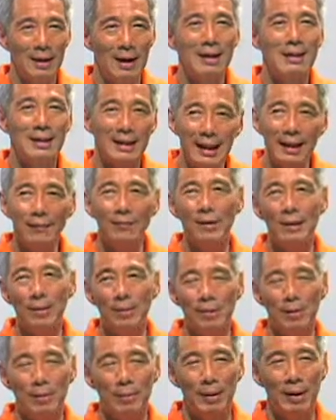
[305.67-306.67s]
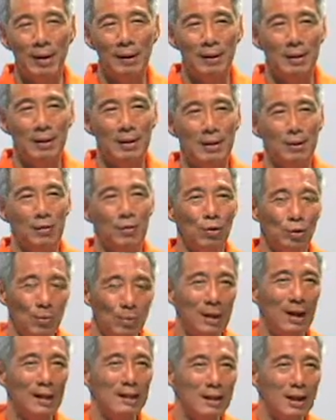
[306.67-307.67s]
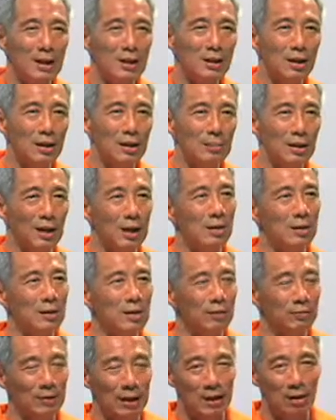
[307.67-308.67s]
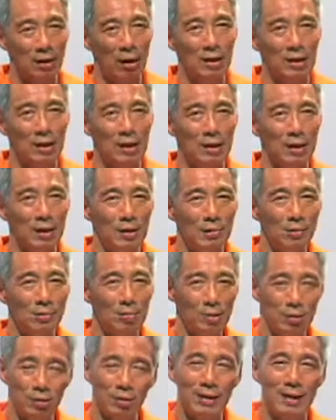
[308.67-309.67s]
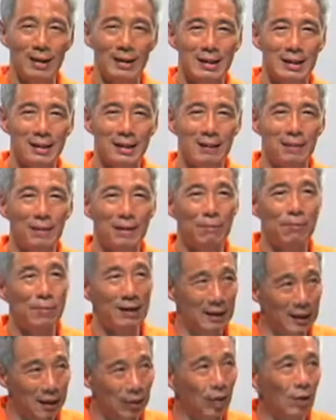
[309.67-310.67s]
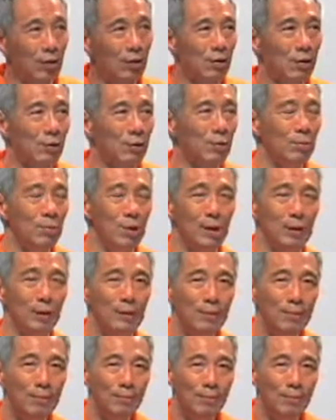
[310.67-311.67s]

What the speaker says: is inevitable because of globalization, because of technological progress affecting all of the world.